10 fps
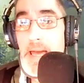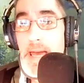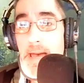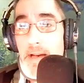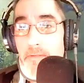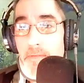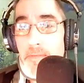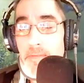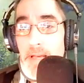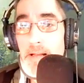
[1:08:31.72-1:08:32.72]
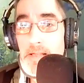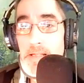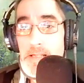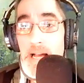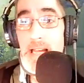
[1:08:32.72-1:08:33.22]
have that is
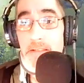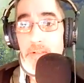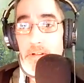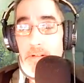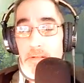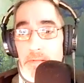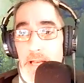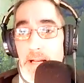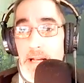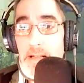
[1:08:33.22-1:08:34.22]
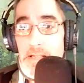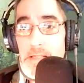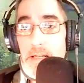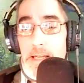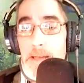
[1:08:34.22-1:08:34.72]
designed for that kind of
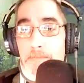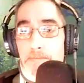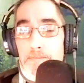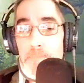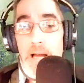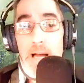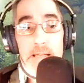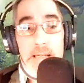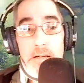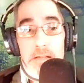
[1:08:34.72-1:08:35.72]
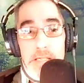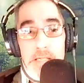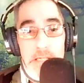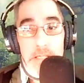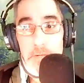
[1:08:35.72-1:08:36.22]
study, I
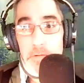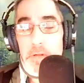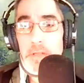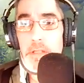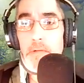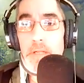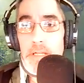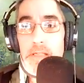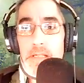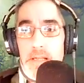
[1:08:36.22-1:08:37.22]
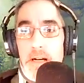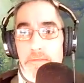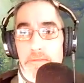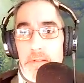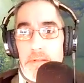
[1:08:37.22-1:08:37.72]
guarantee you would get
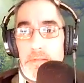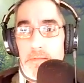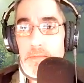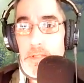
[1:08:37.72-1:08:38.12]
stuff. You